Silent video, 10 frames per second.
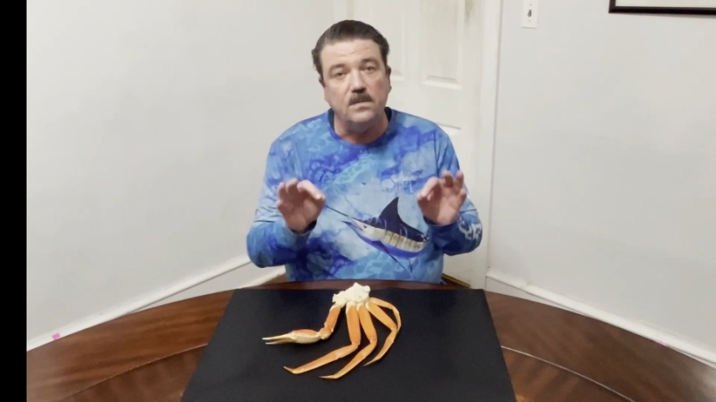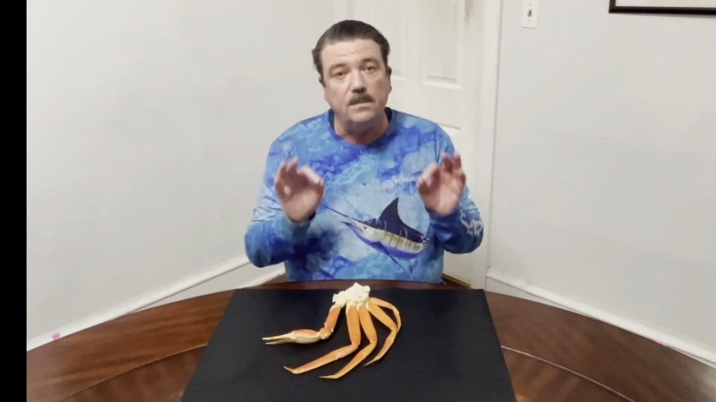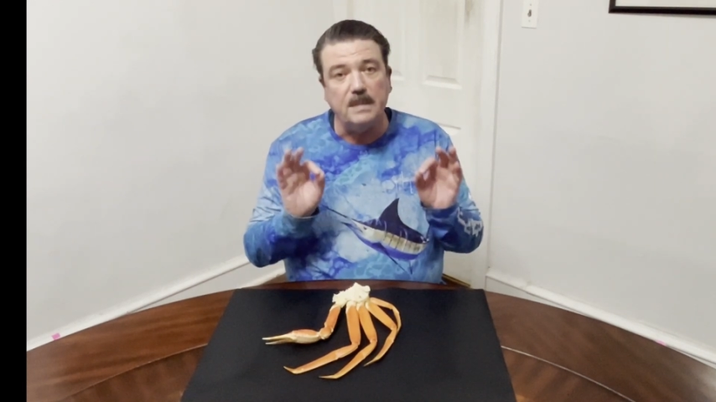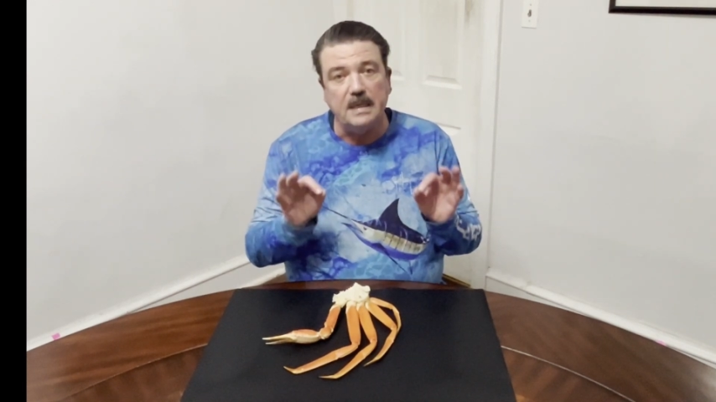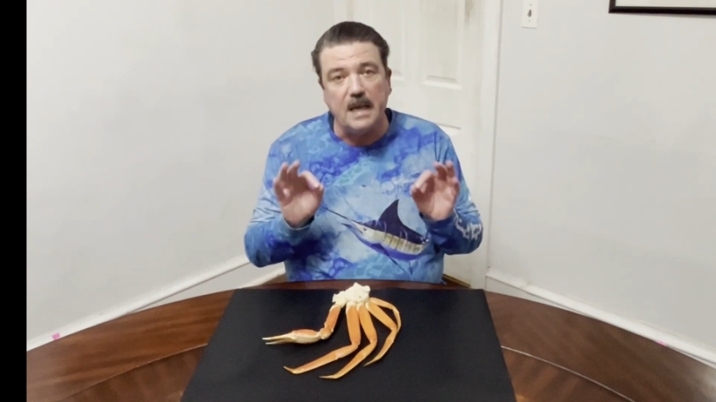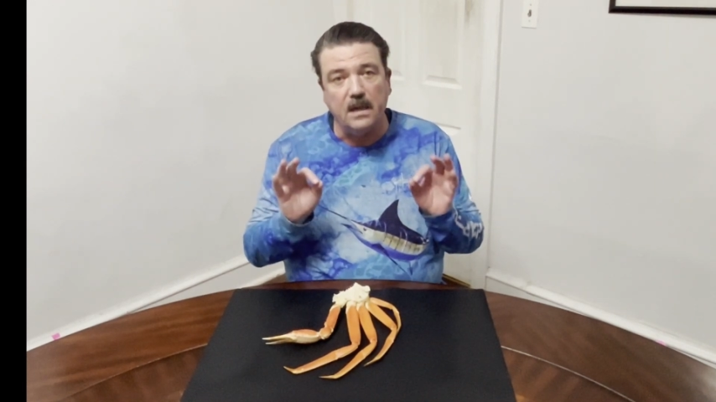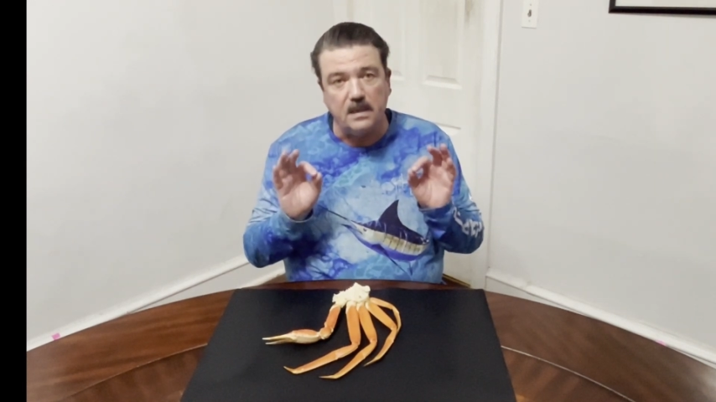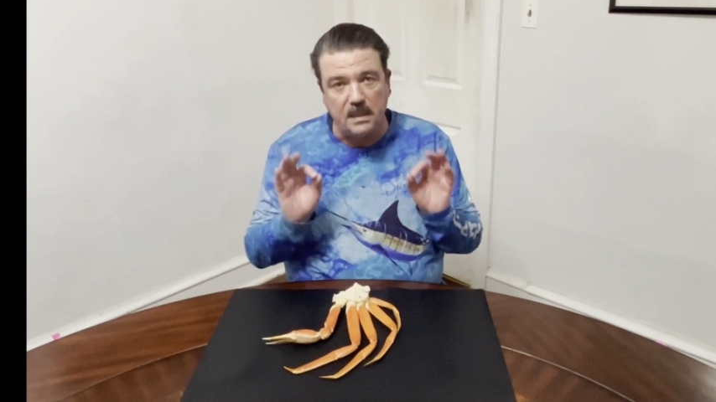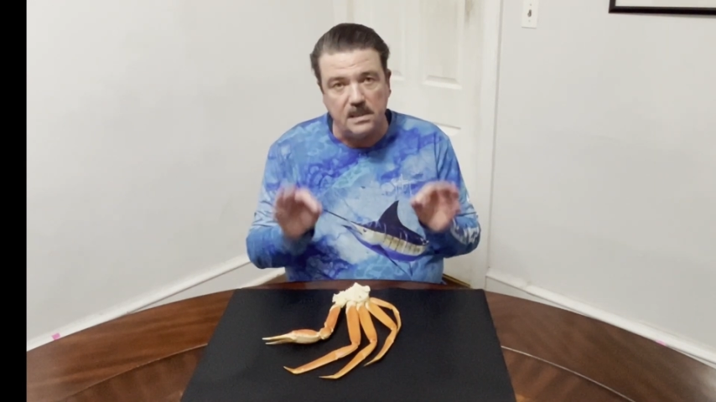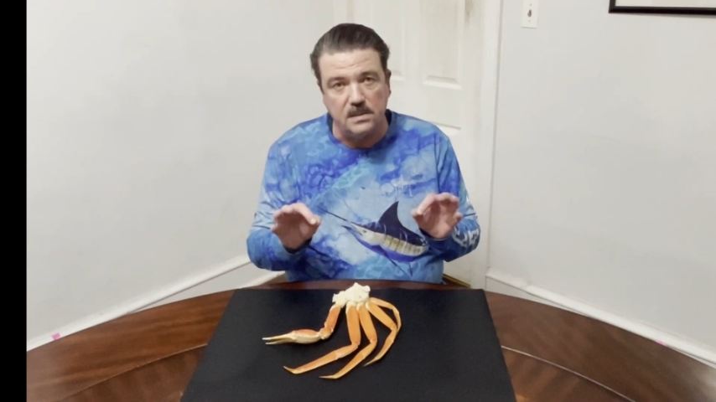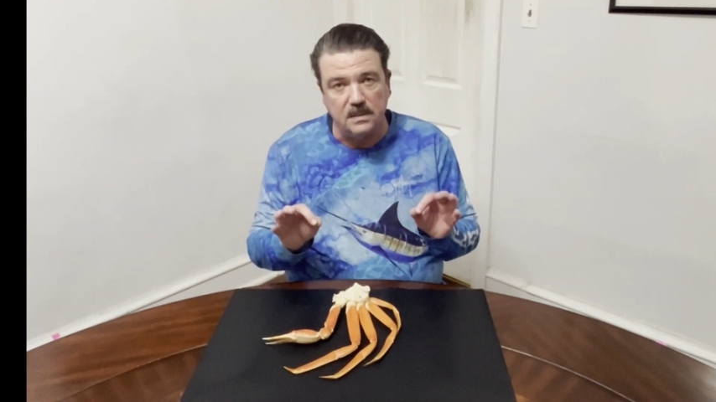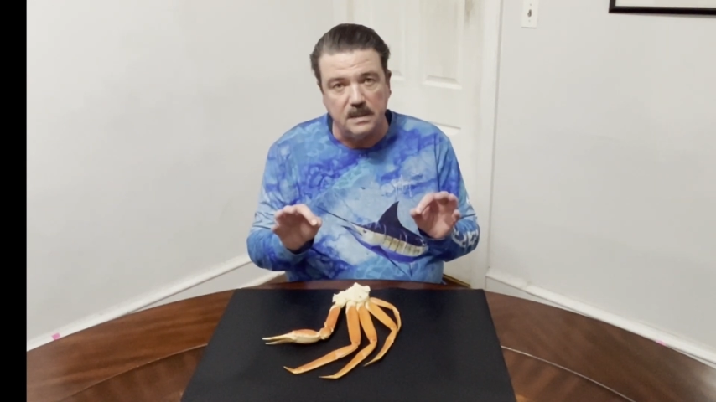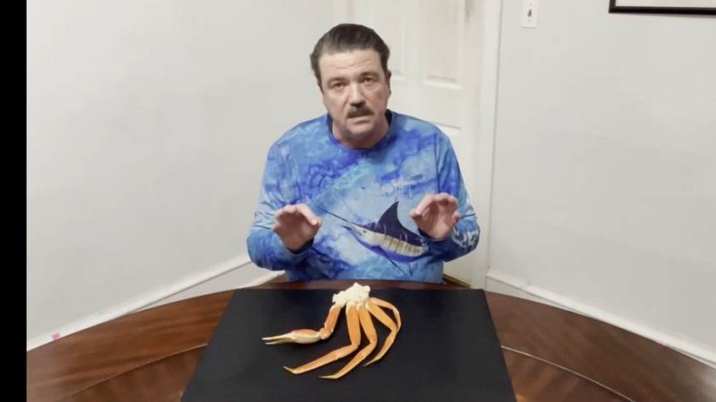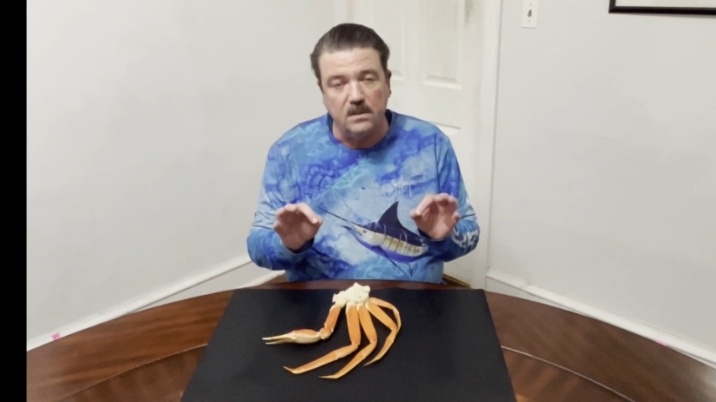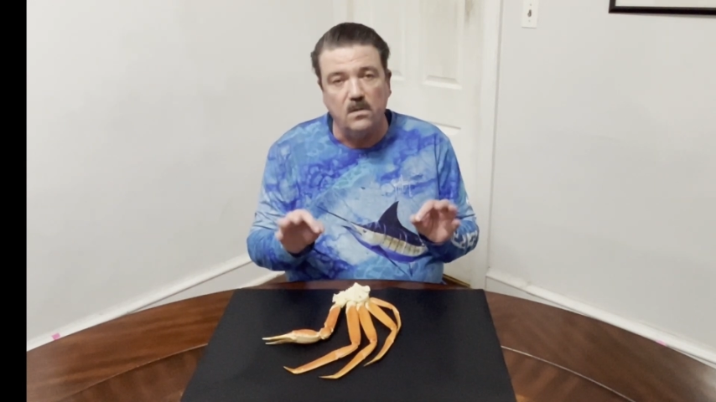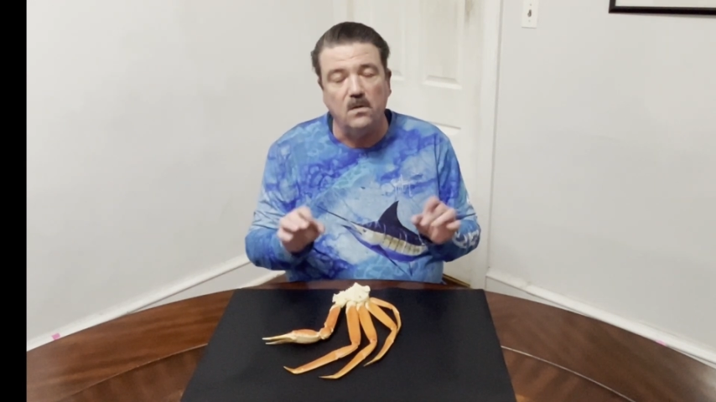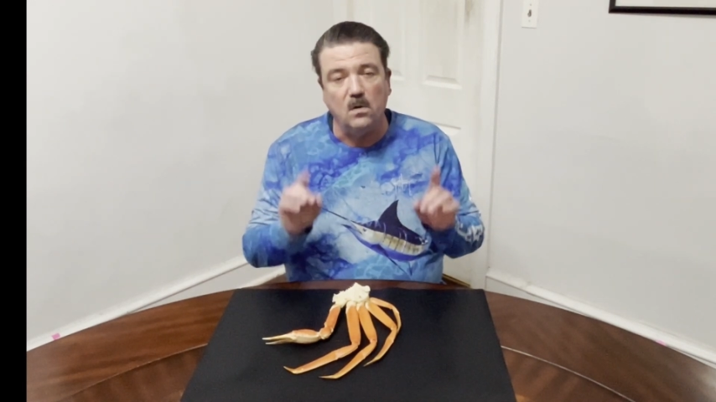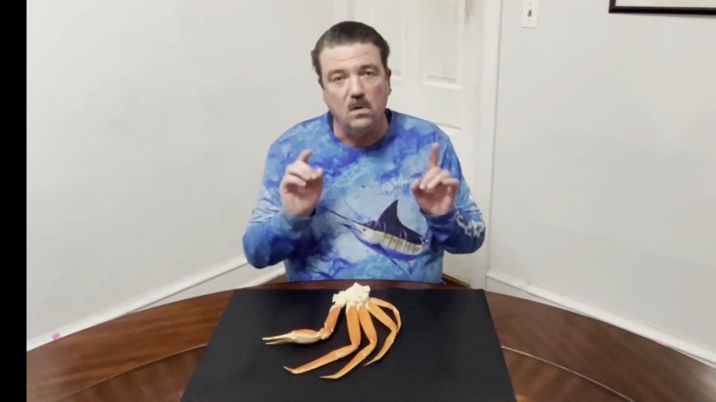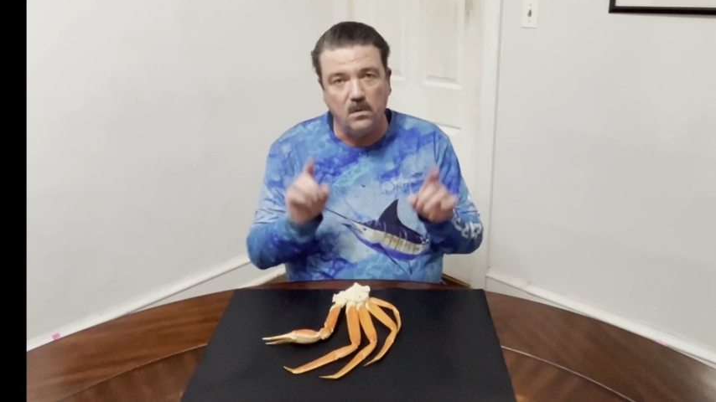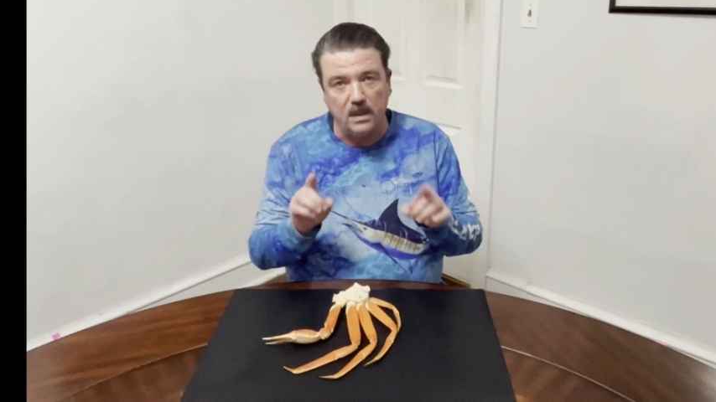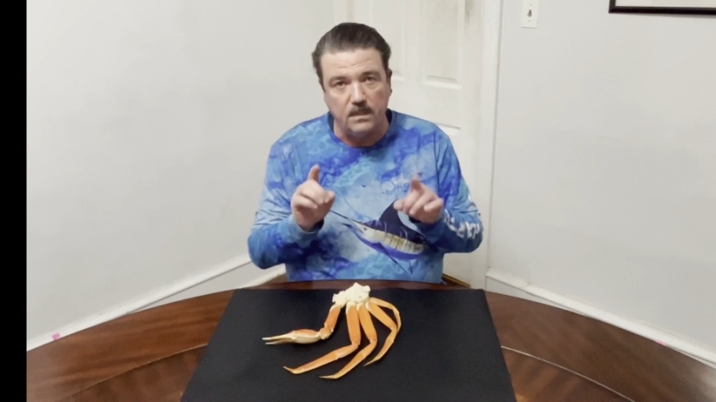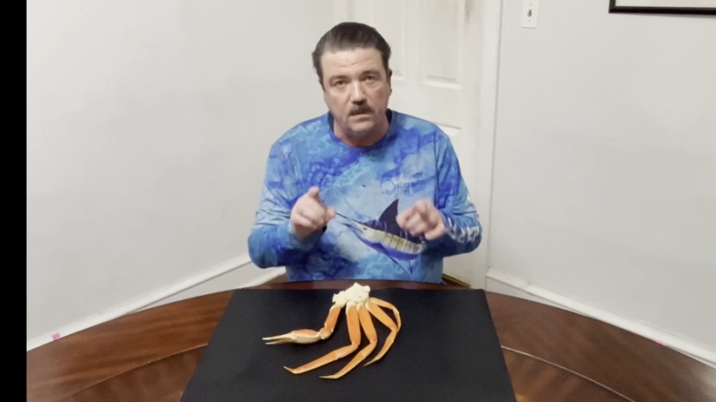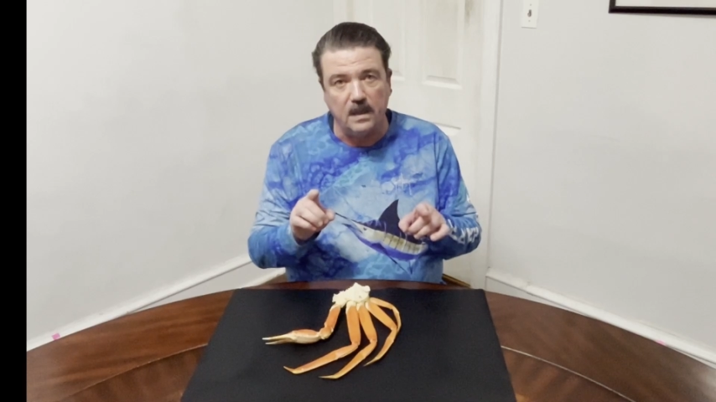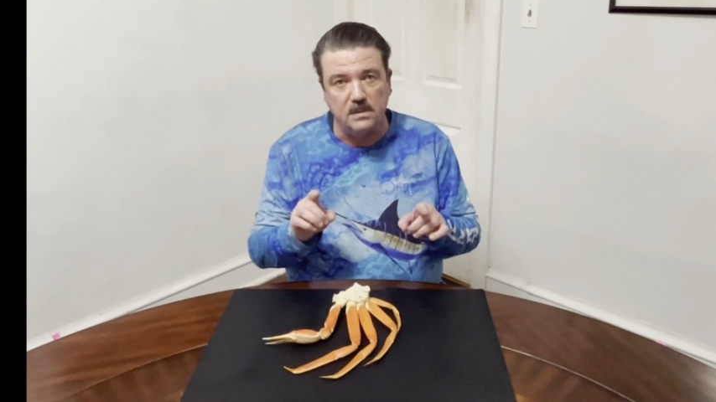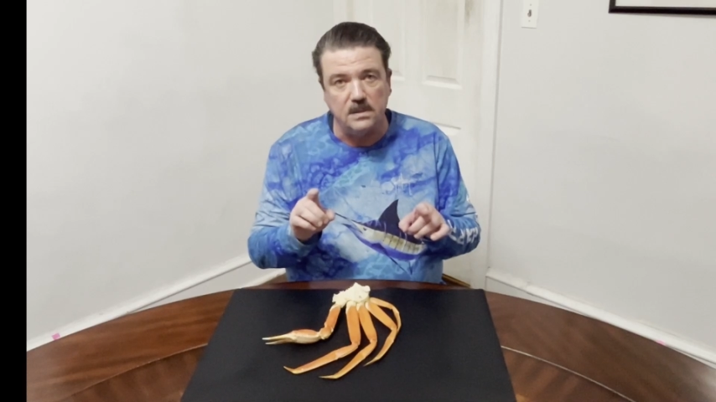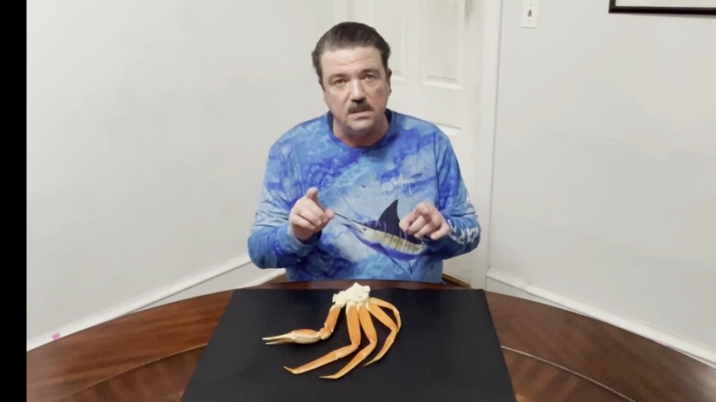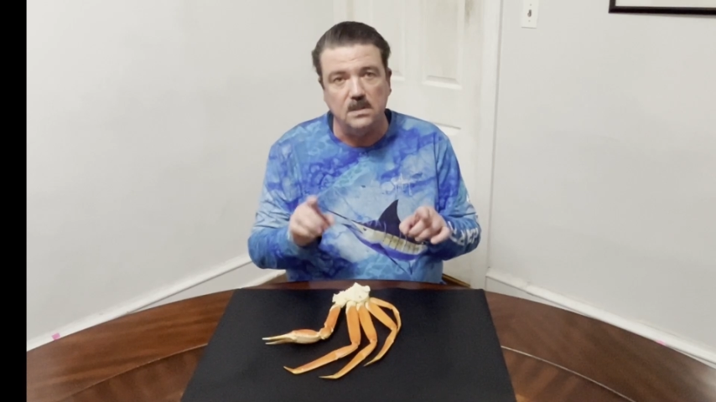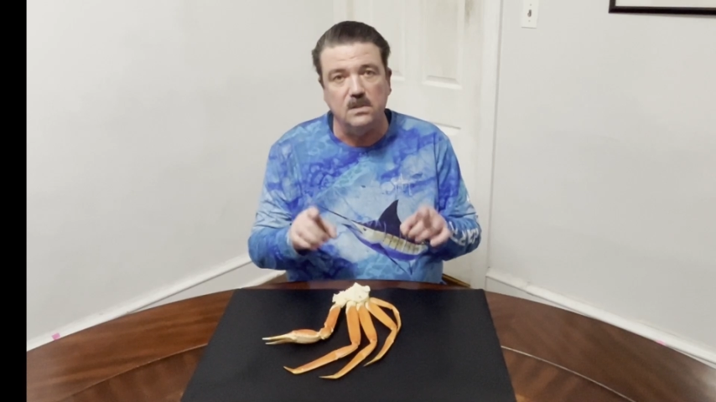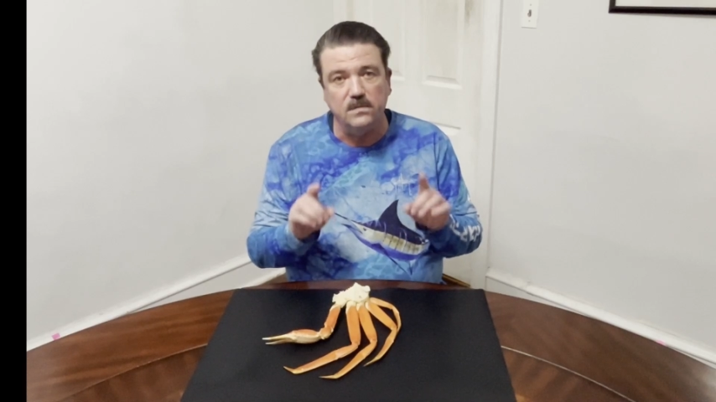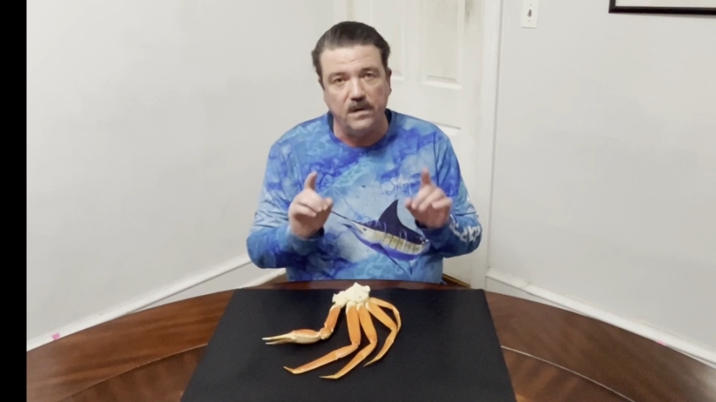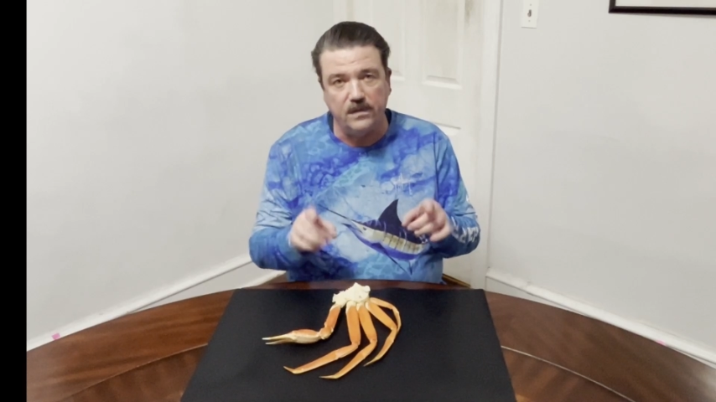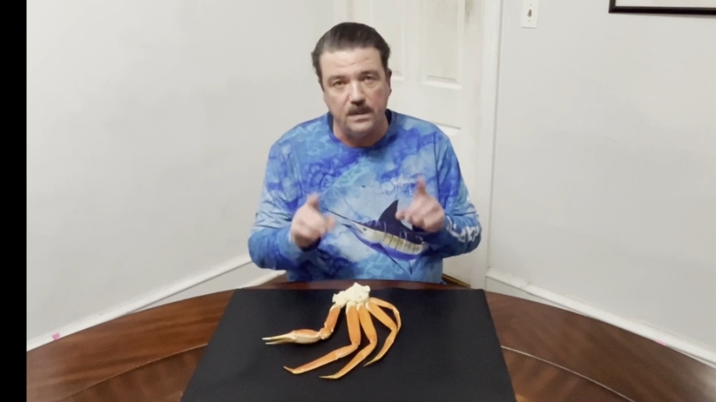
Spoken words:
the meat out easily, the cooking process is very